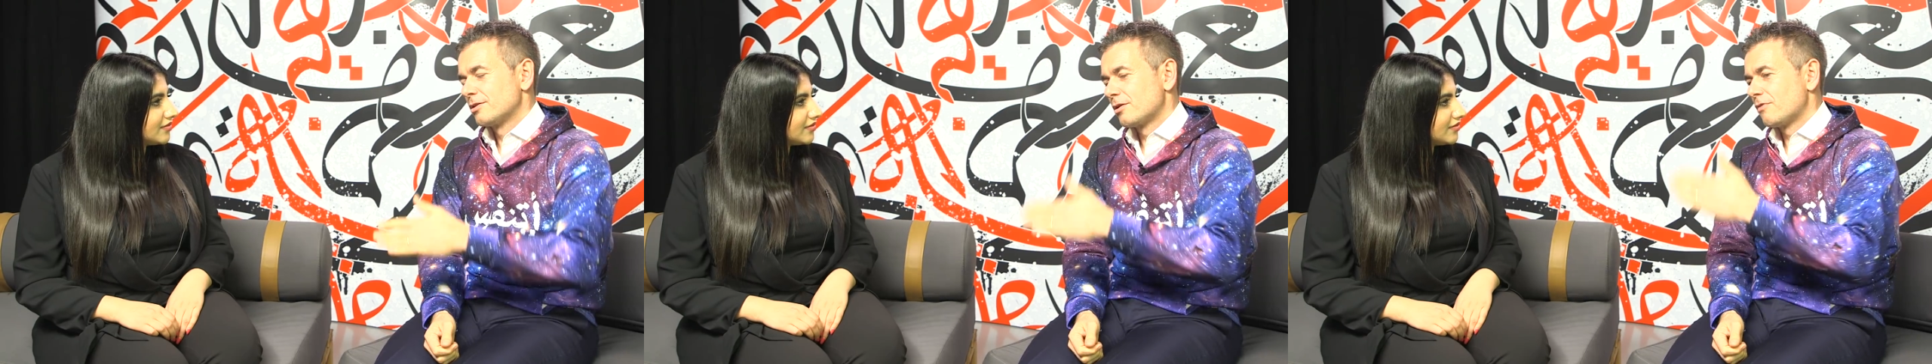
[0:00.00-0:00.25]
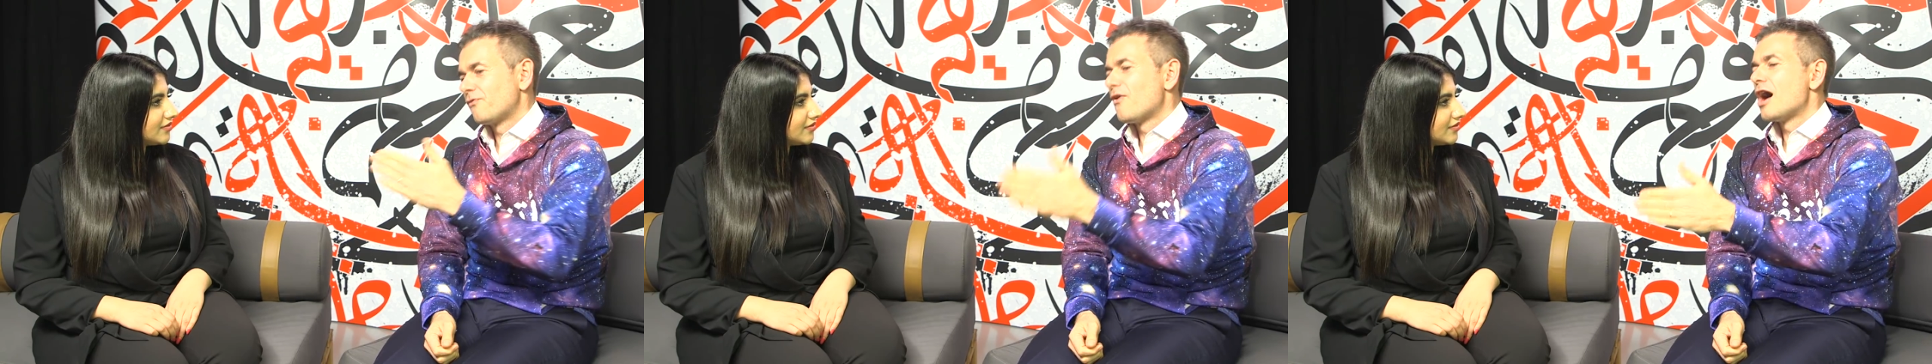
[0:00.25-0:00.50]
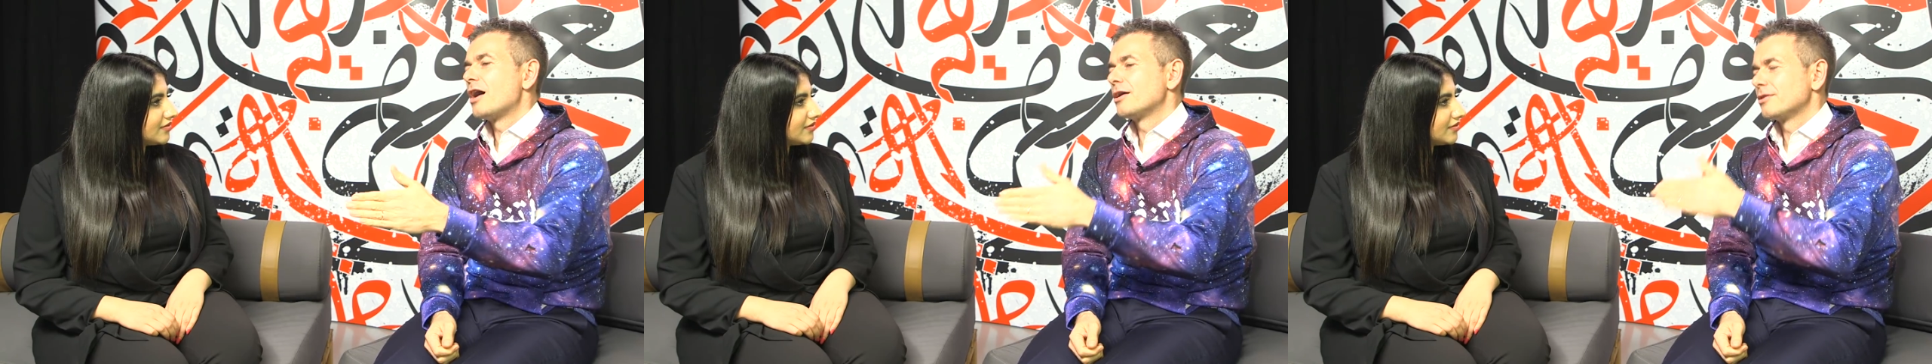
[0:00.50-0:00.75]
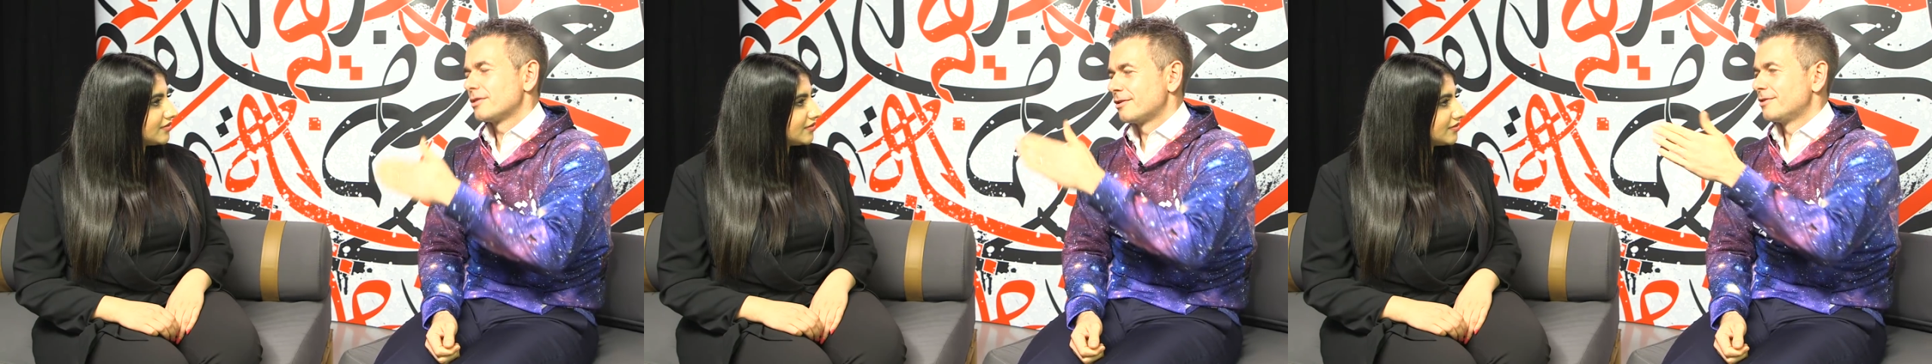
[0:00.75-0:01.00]
they'll
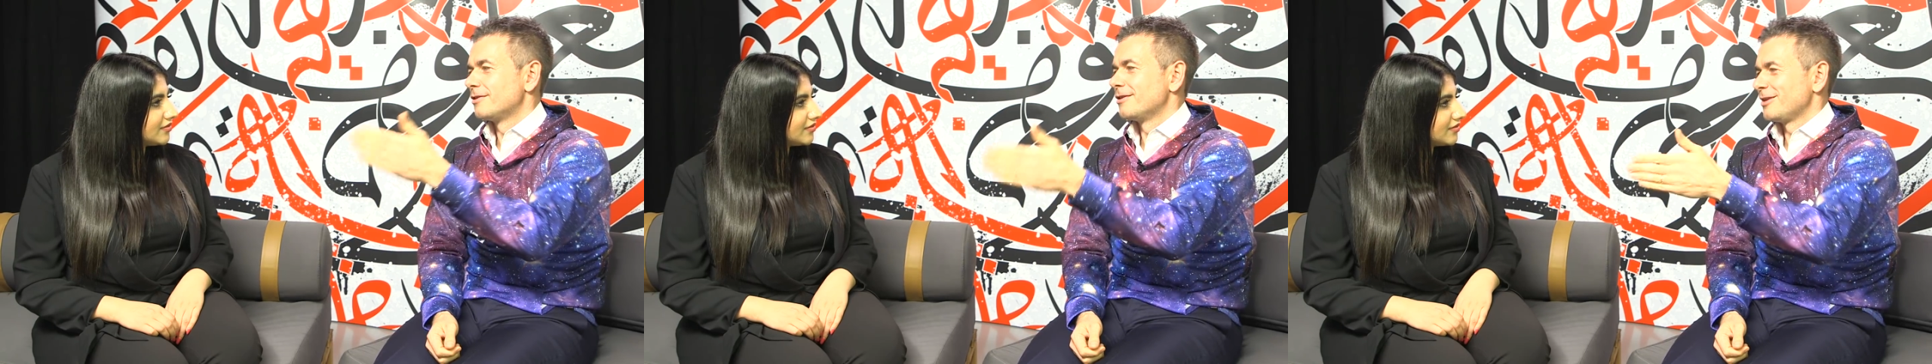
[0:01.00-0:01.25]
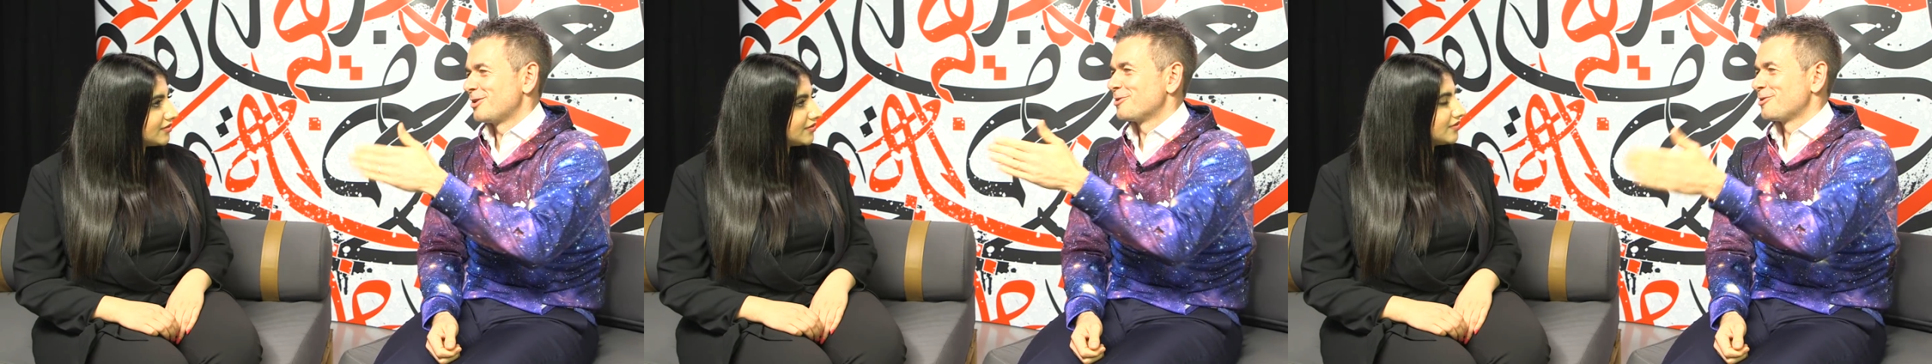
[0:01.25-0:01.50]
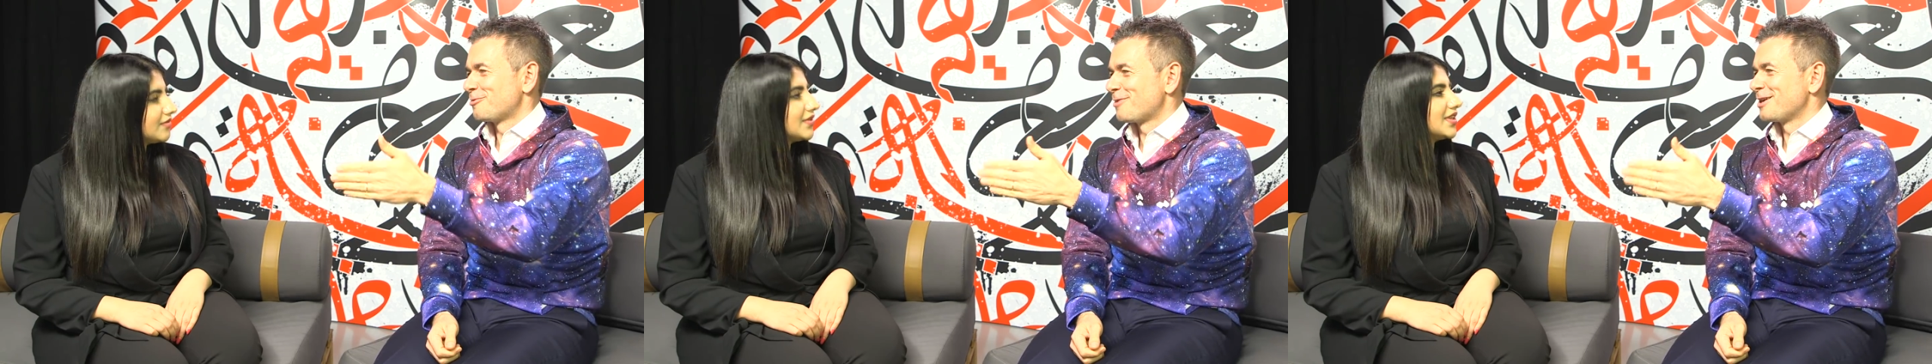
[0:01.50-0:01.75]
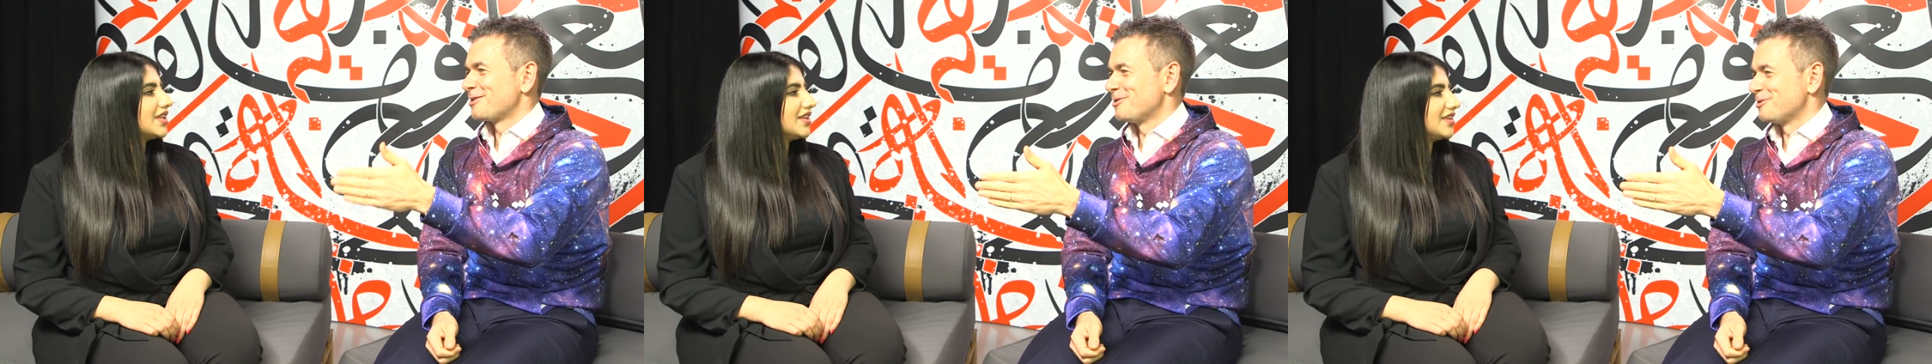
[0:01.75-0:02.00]
find the right